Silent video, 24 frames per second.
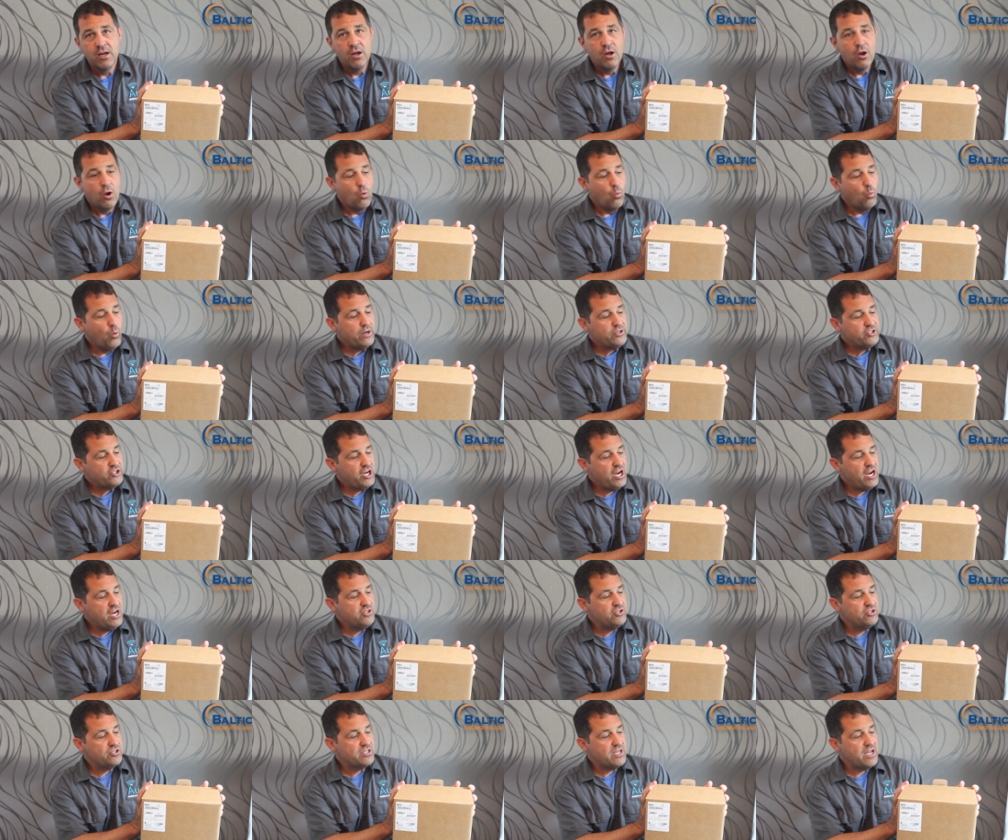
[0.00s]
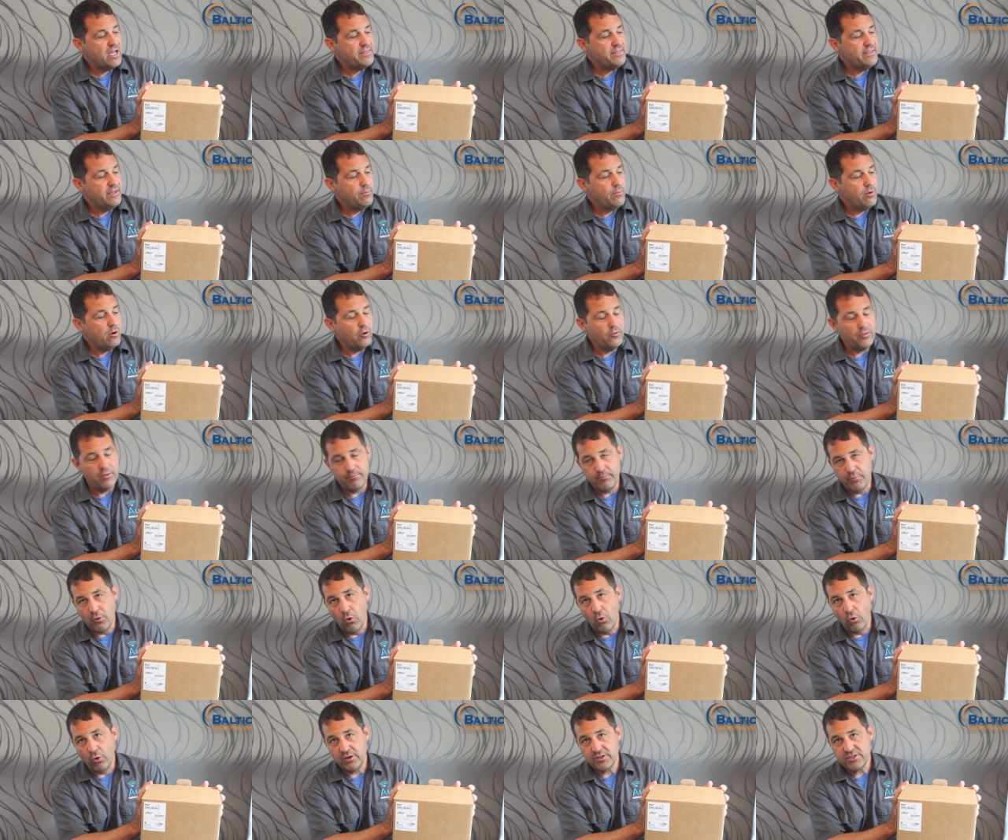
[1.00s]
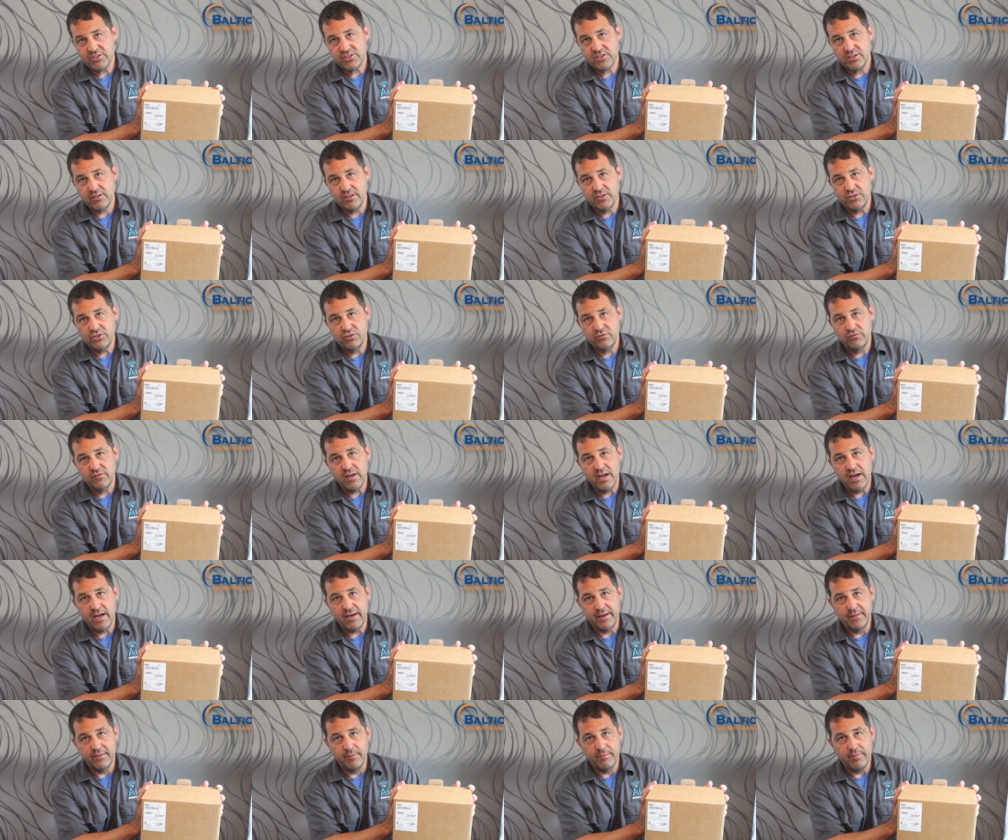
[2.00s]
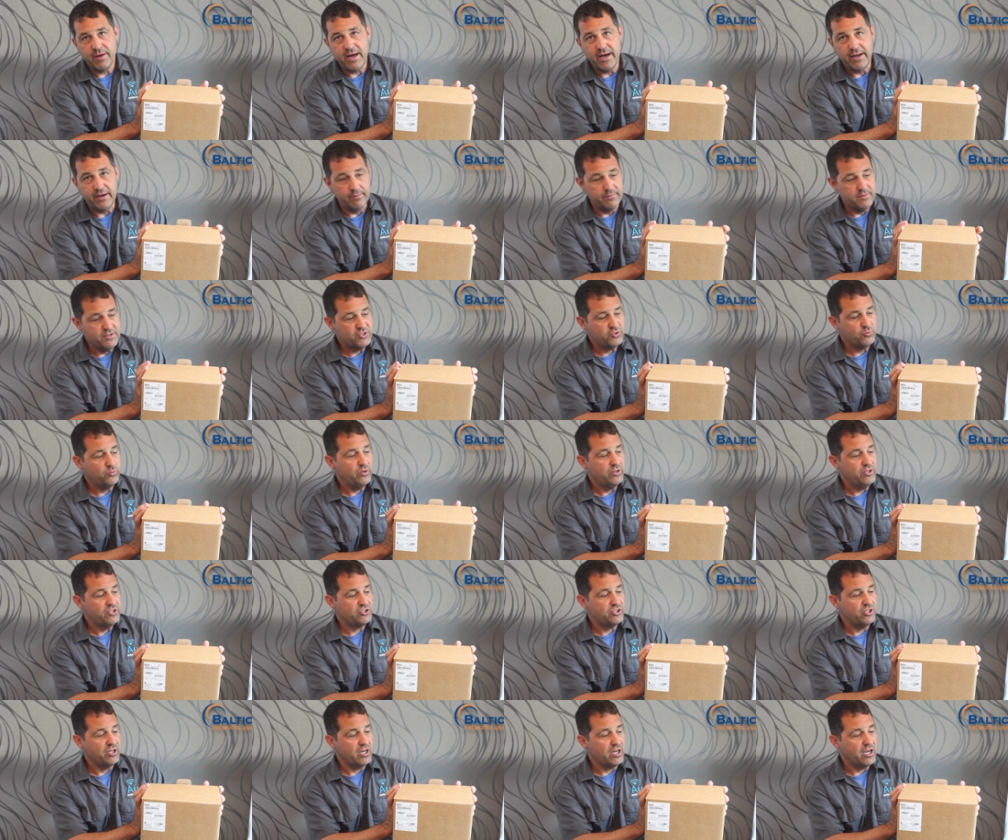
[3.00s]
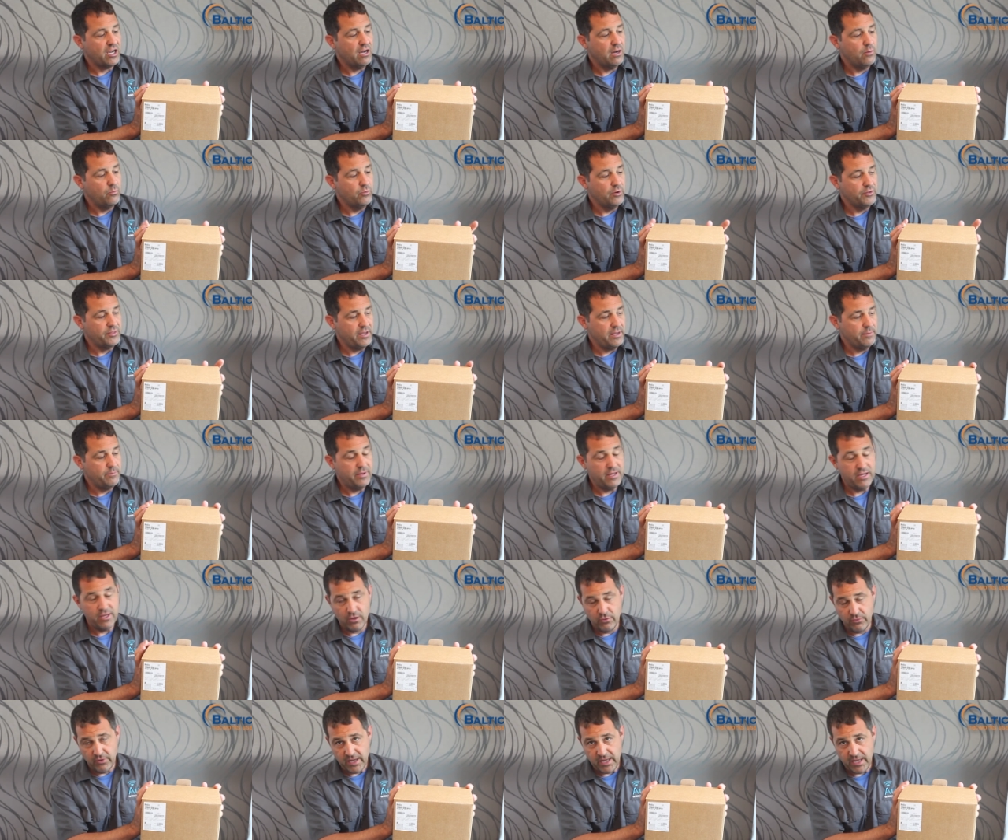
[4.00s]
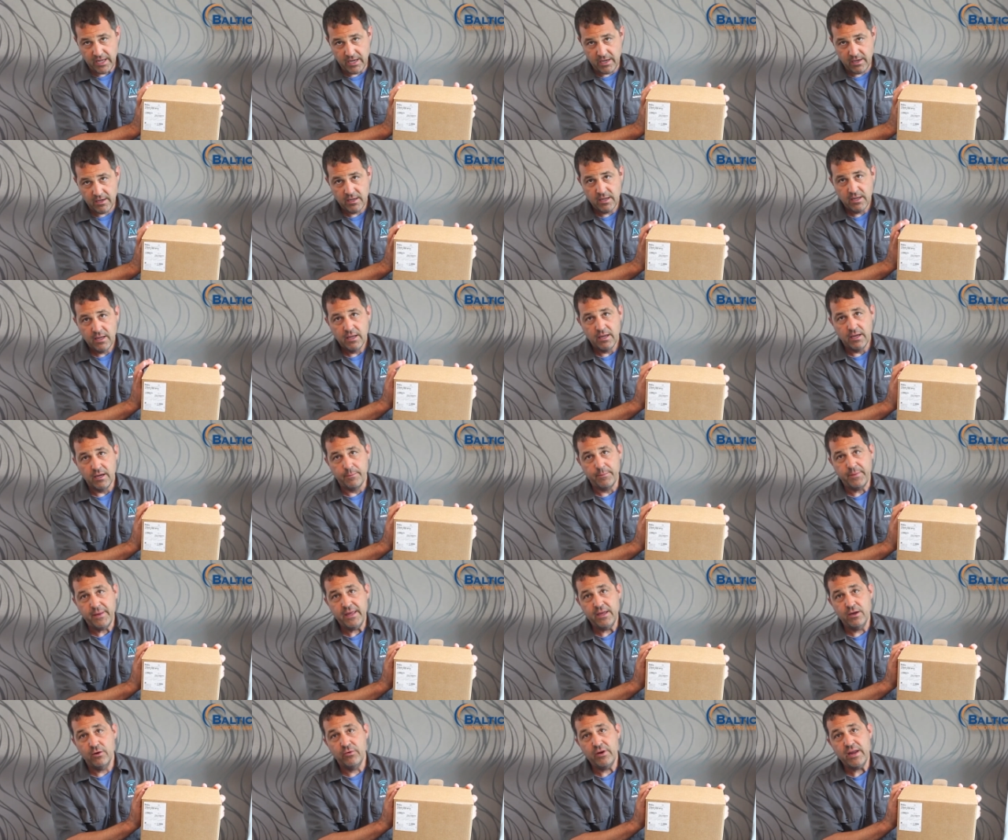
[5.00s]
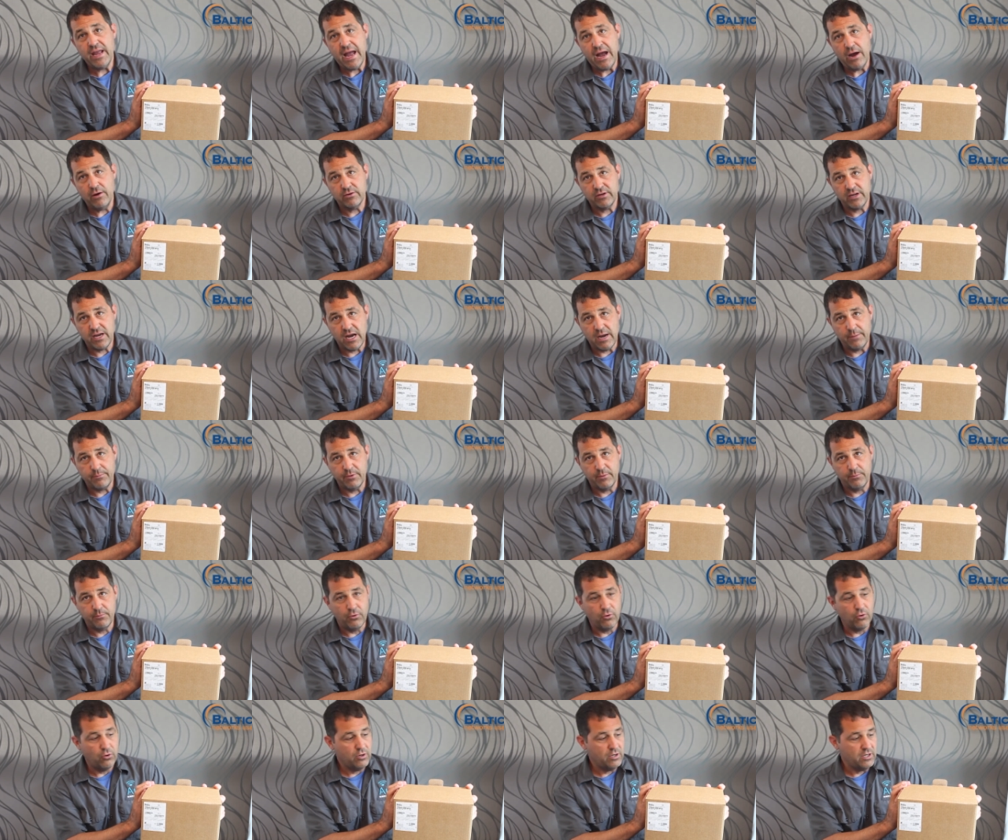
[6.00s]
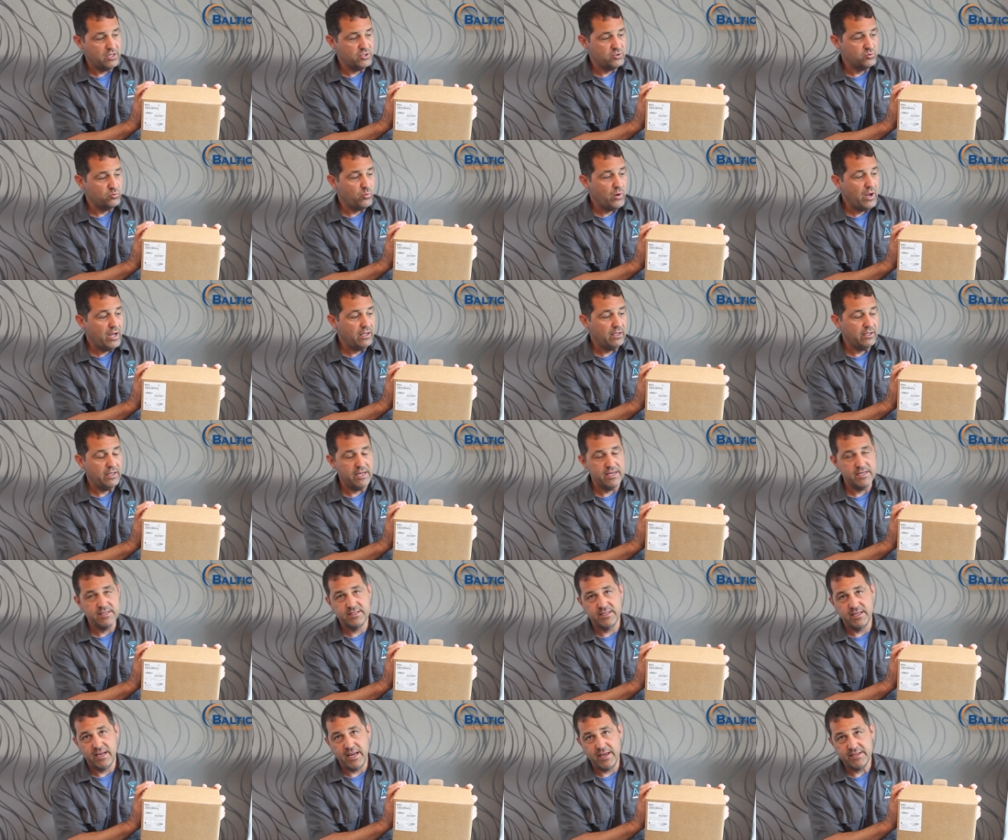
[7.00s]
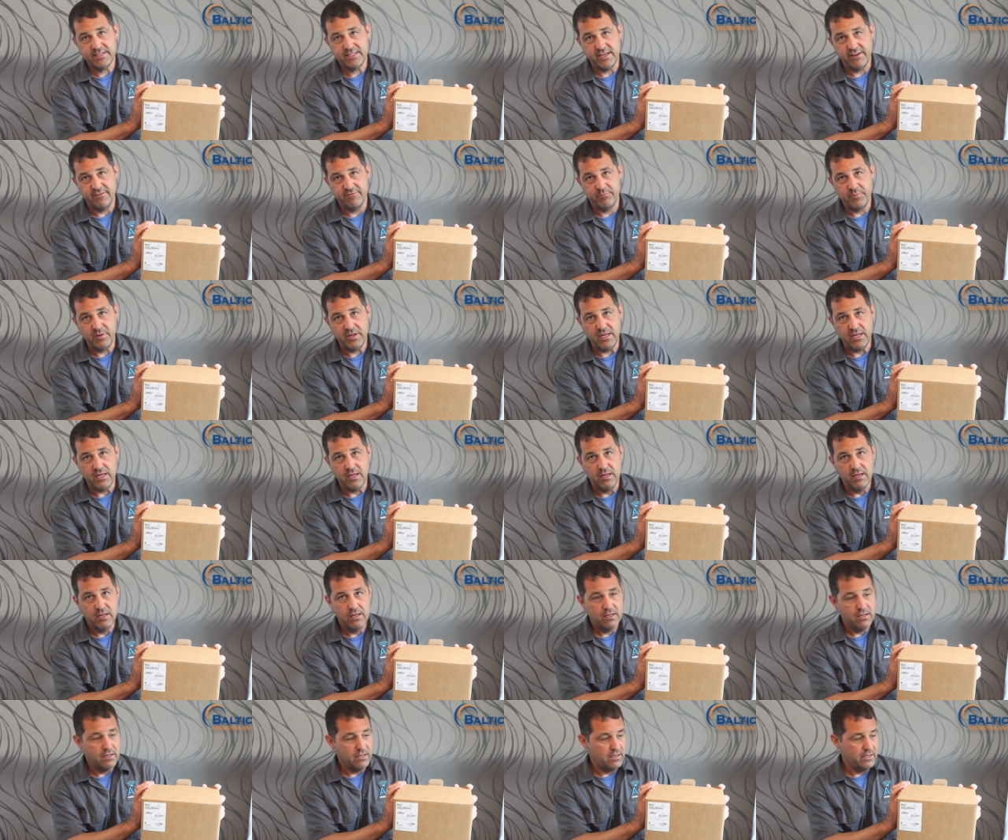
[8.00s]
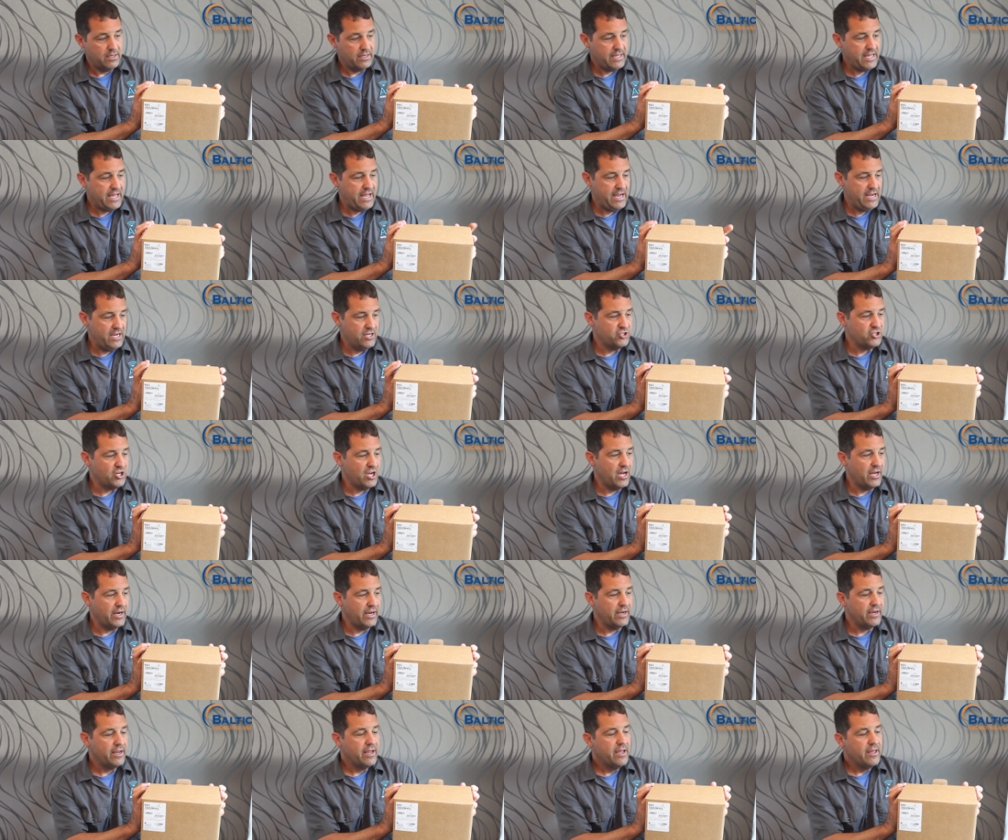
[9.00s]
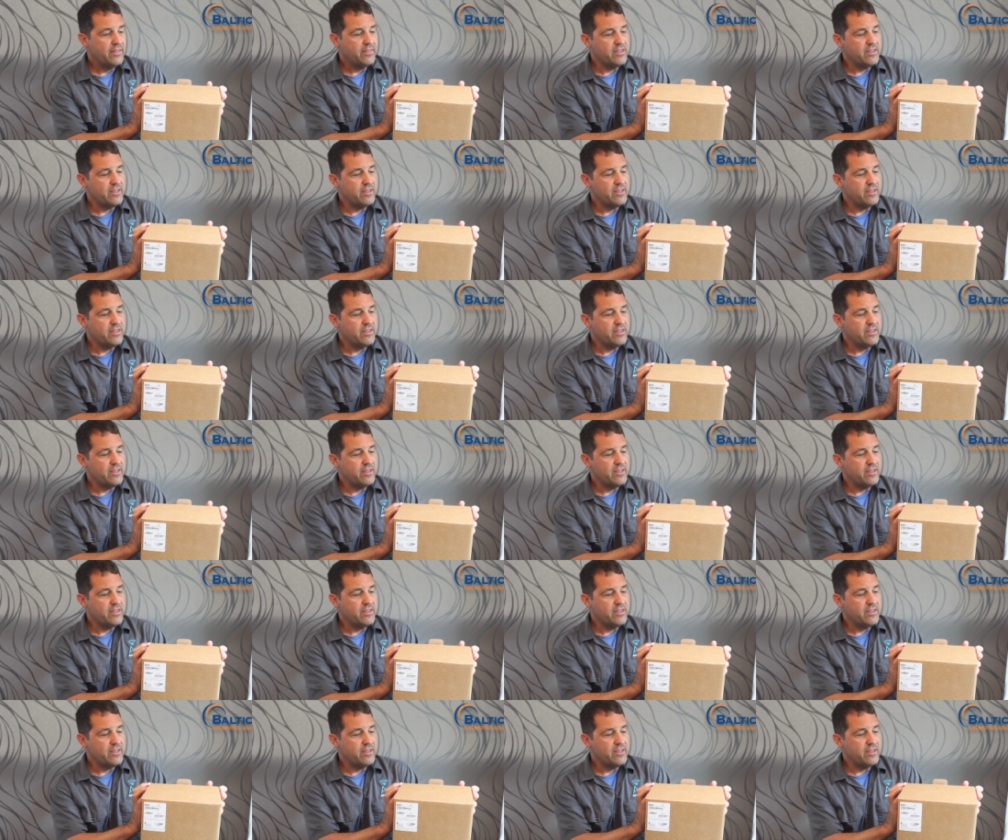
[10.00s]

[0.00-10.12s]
What changes on them are the ports that you've got on the bottom. This one is going to come with a PoE in, a PoE out copper port, as well as an SFP cage on it.